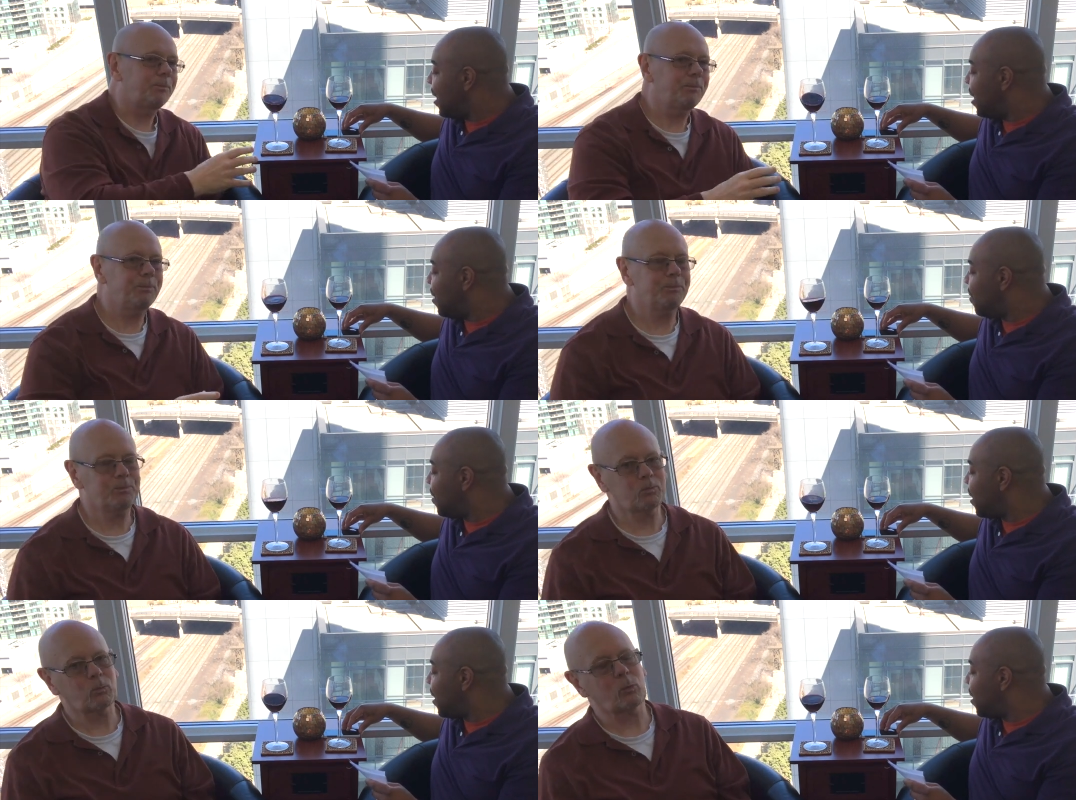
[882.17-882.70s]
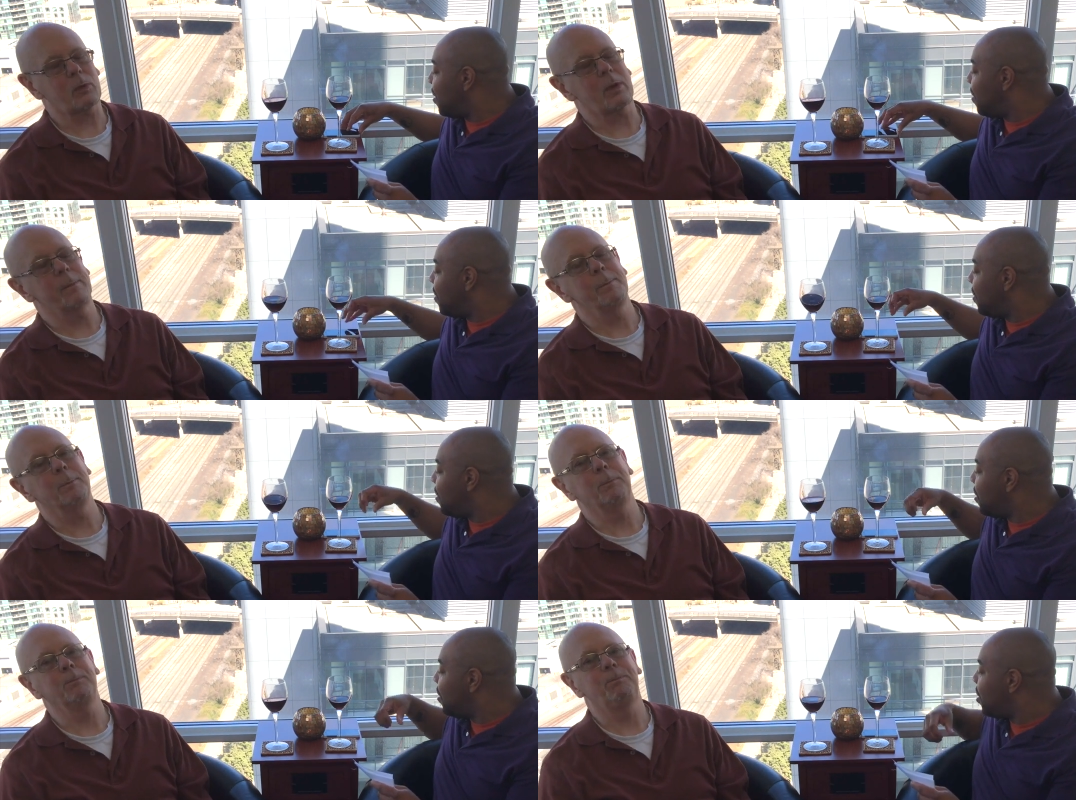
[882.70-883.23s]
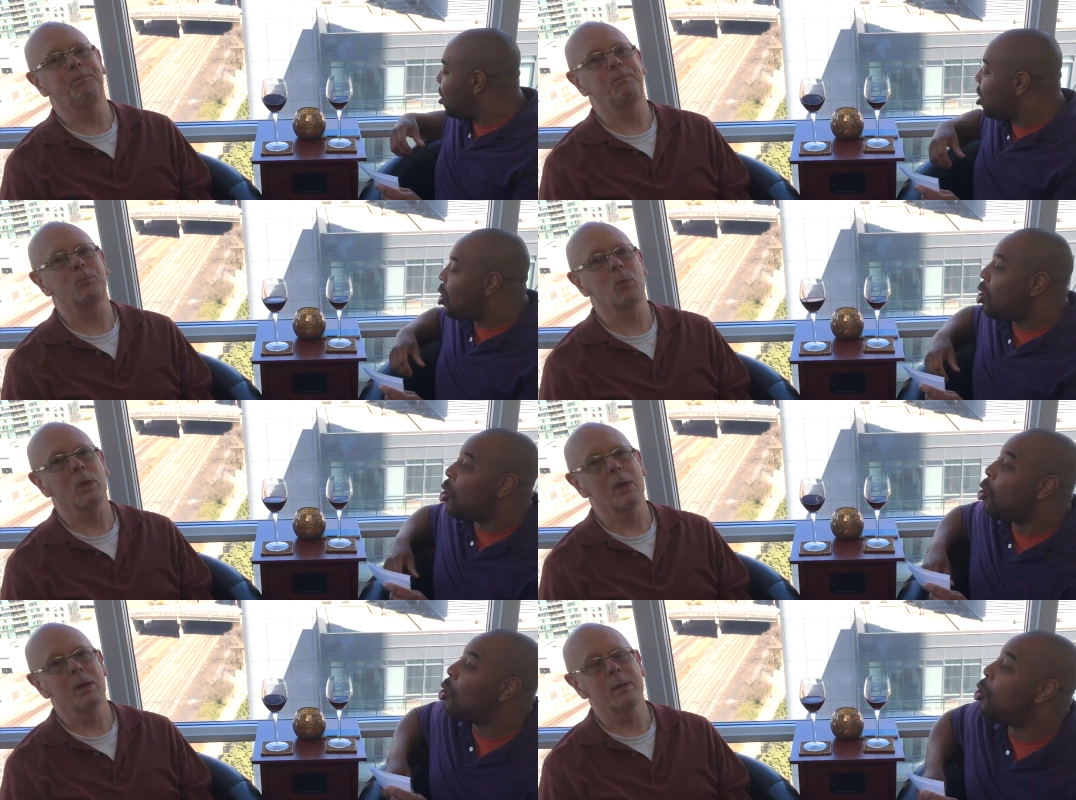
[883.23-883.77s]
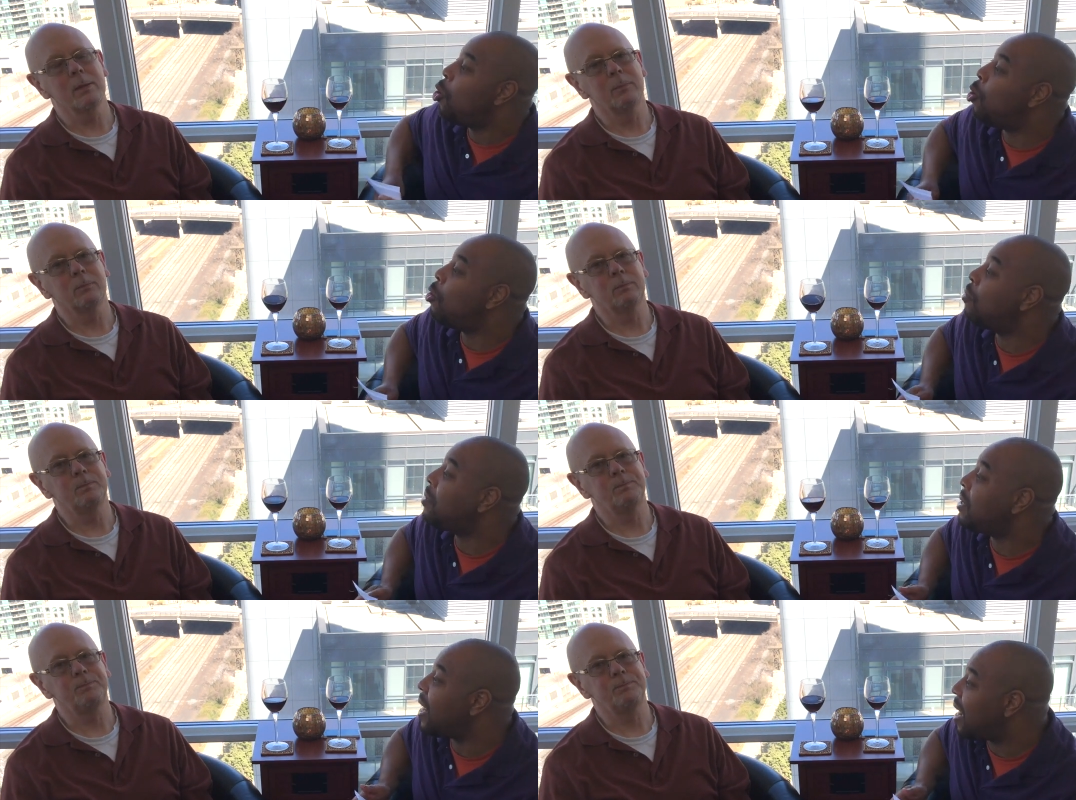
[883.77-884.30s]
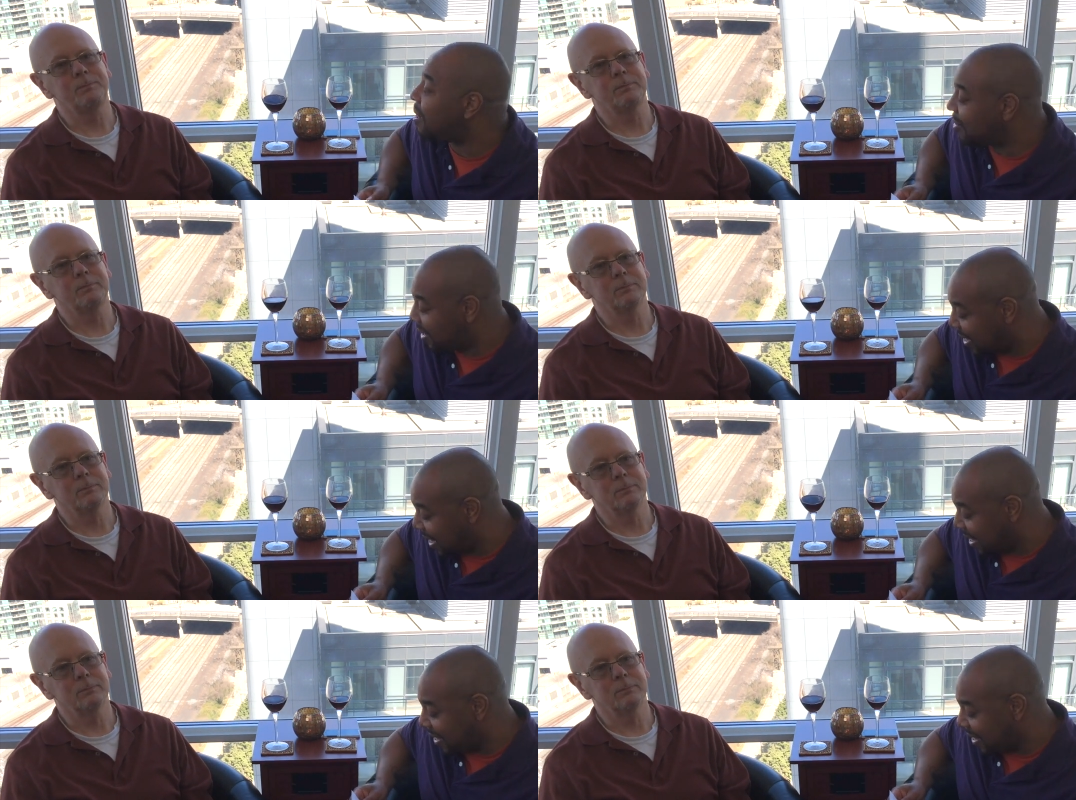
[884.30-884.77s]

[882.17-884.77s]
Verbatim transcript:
Speaker 1: Here we go. Who dealt?